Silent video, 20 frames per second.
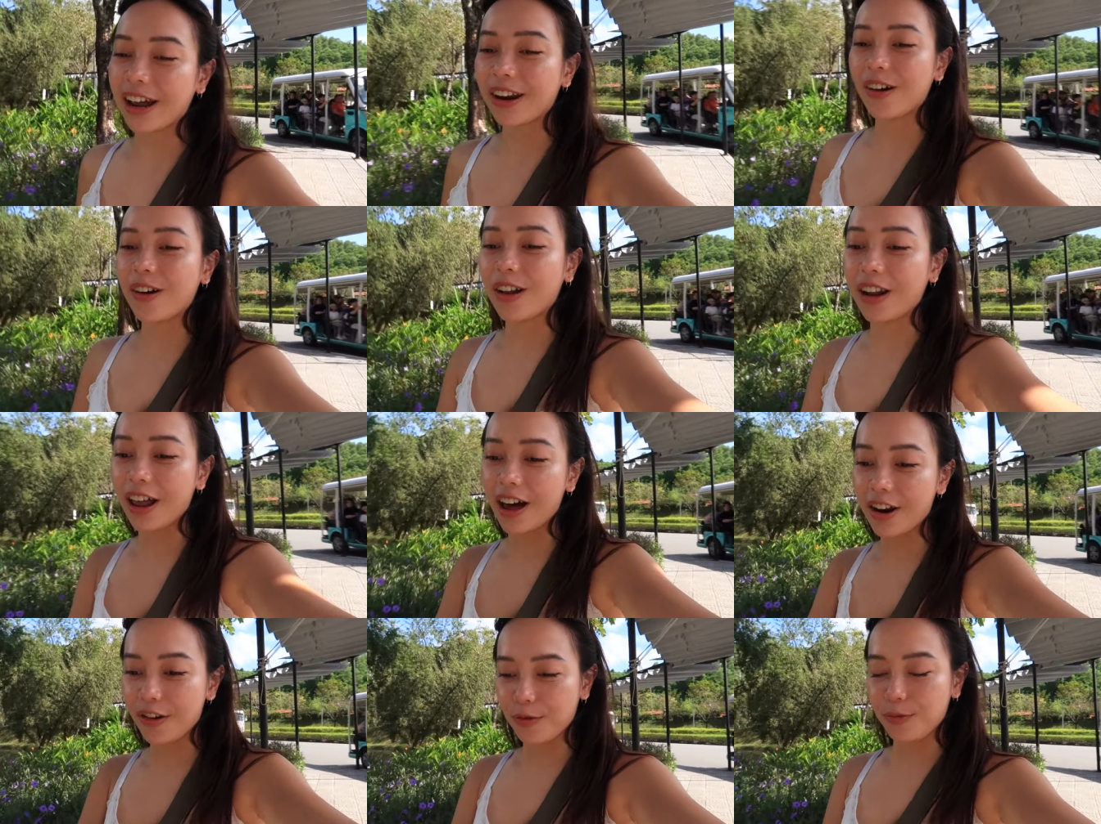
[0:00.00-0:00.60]
I know
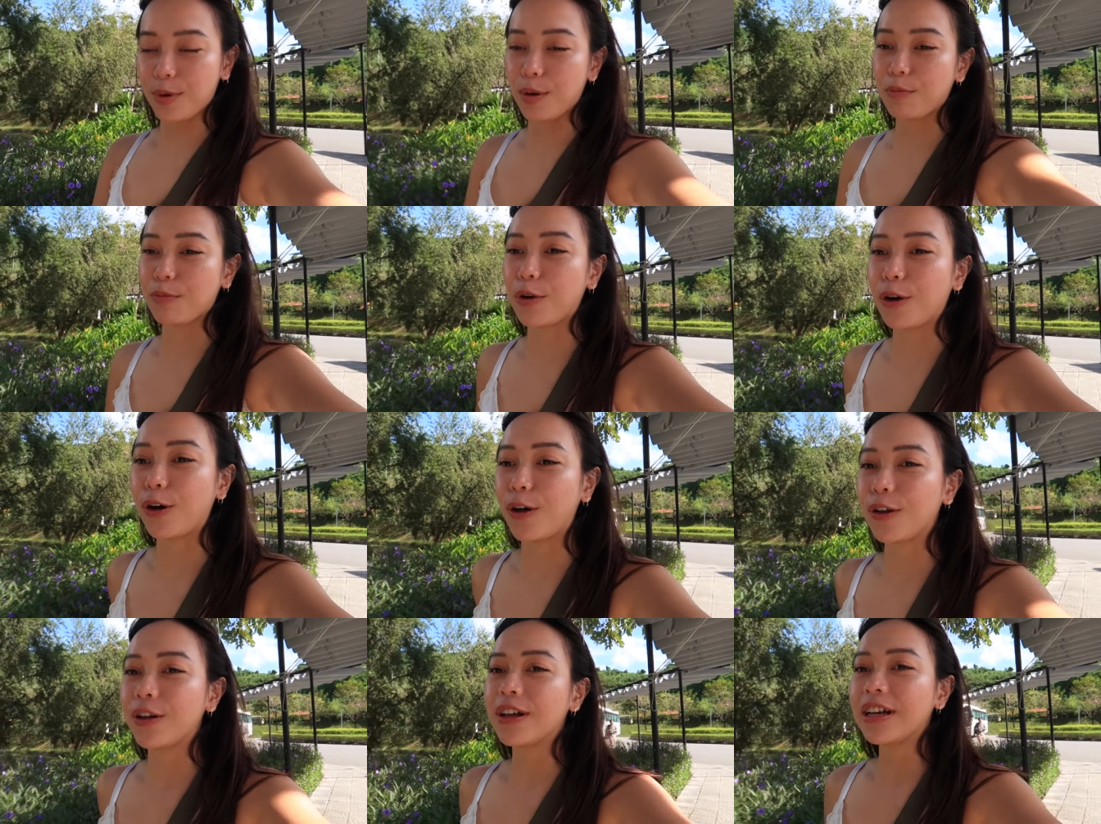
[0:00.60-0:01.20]
a lot of
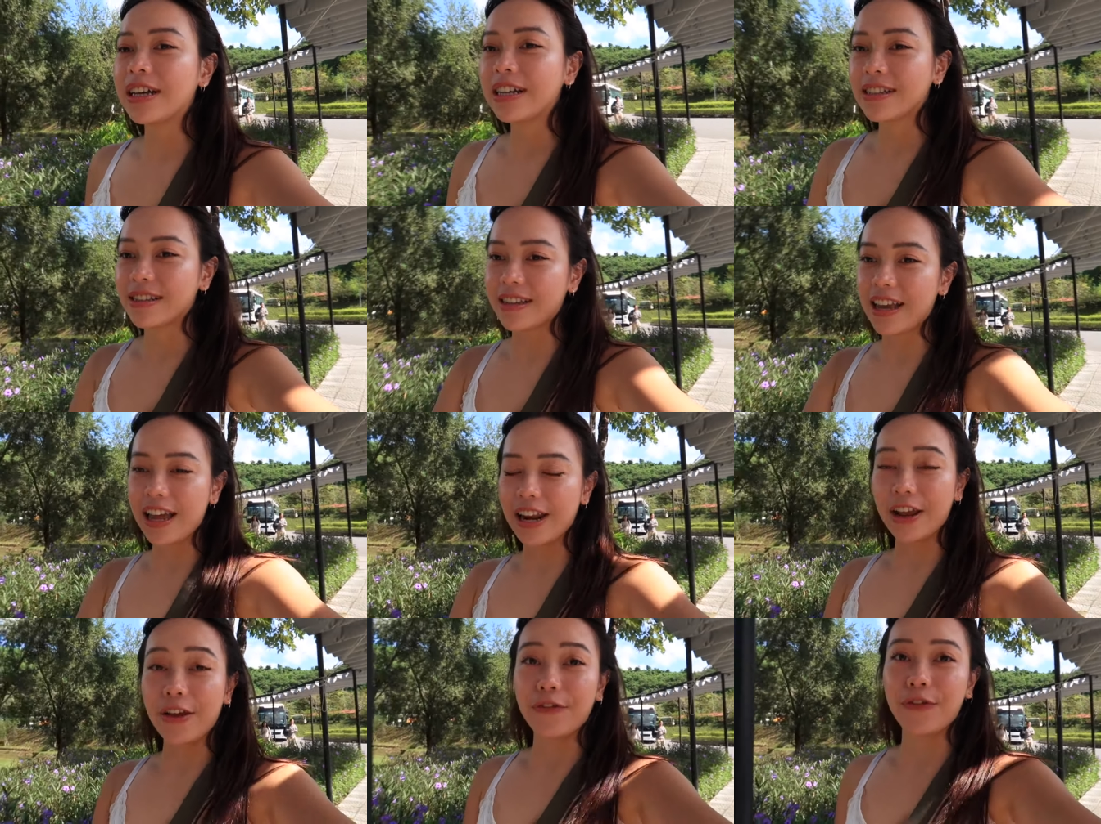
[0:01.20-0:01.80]
people
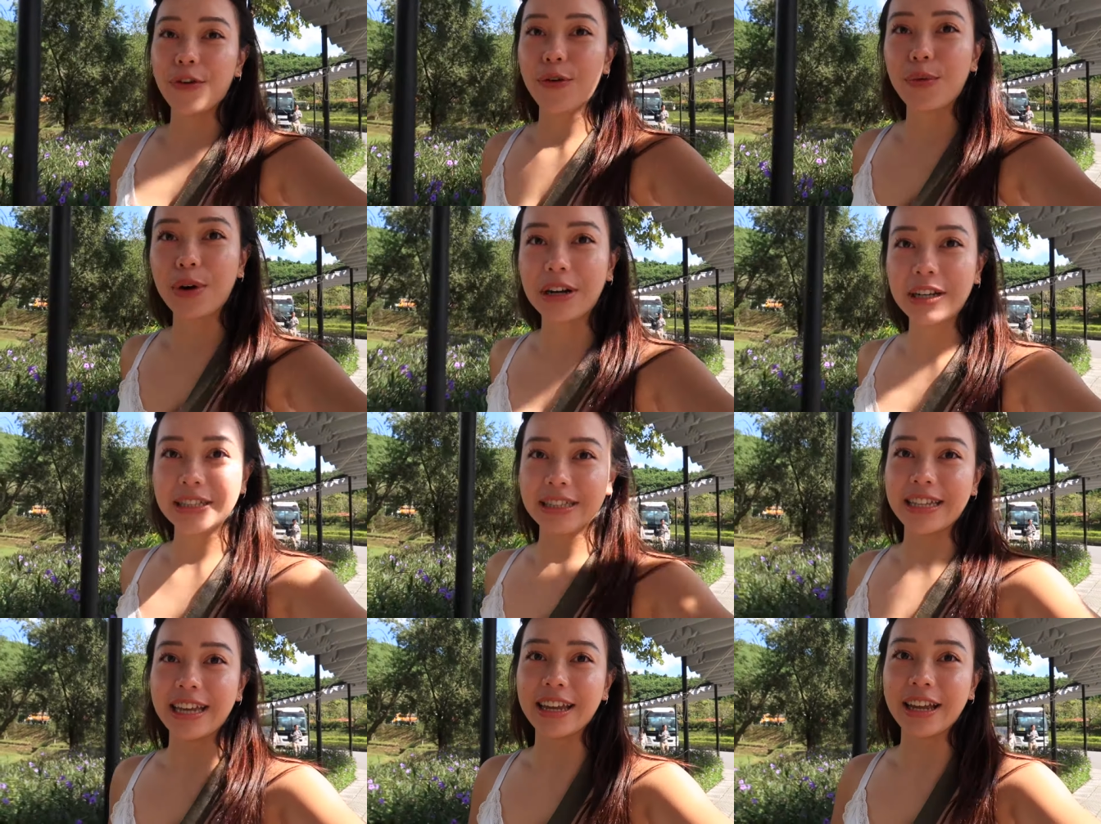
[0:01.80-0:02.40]
said if you want
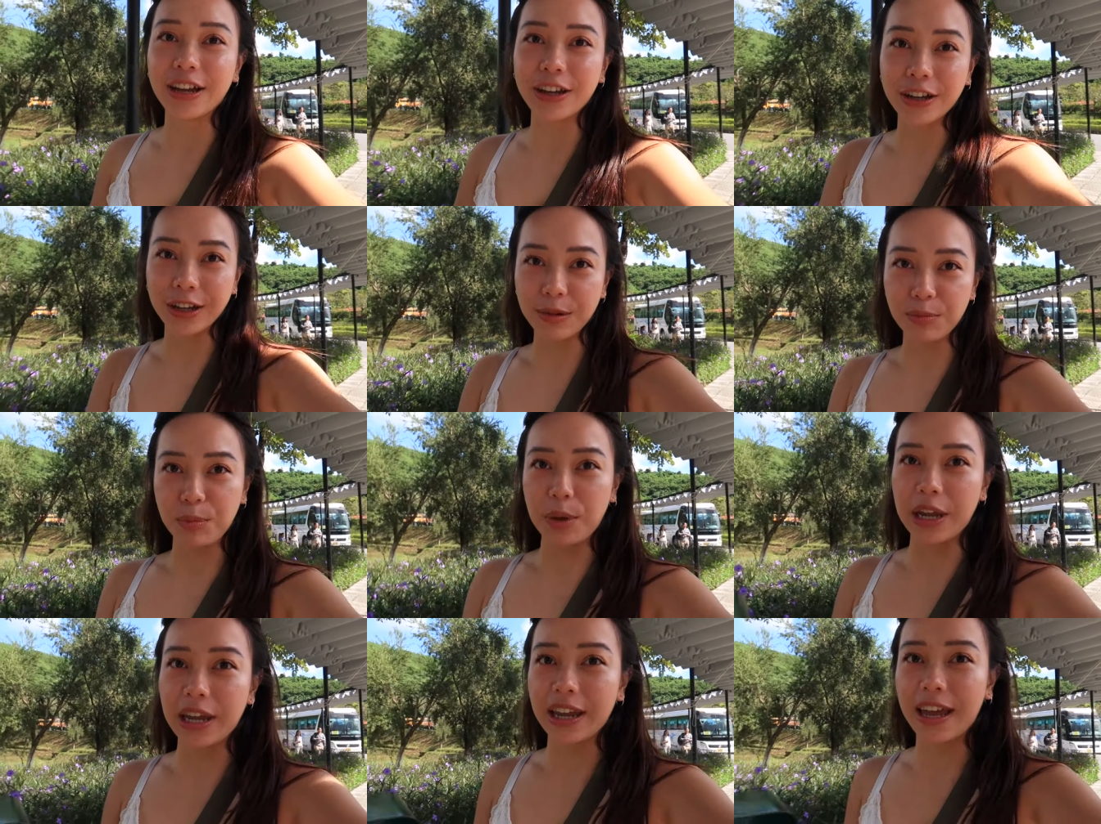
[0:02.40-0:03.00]
to take a
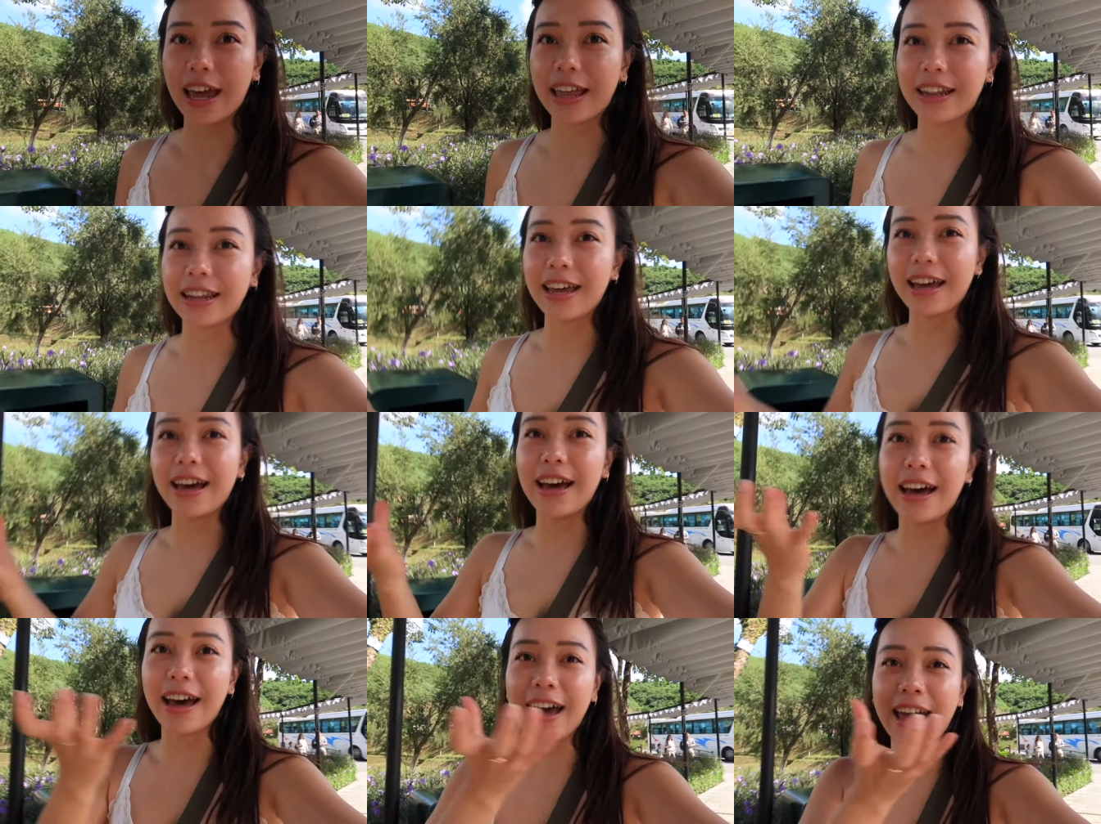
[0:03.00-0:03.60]
good pic at
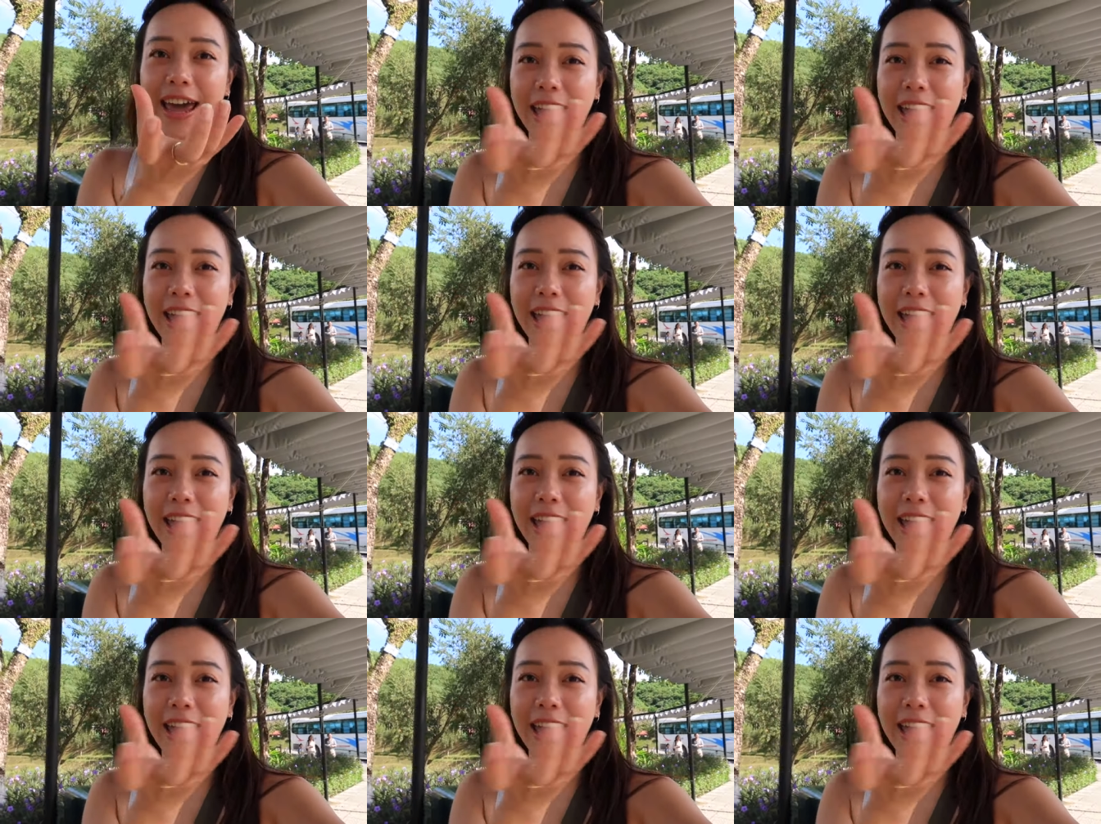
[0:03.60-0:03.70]
the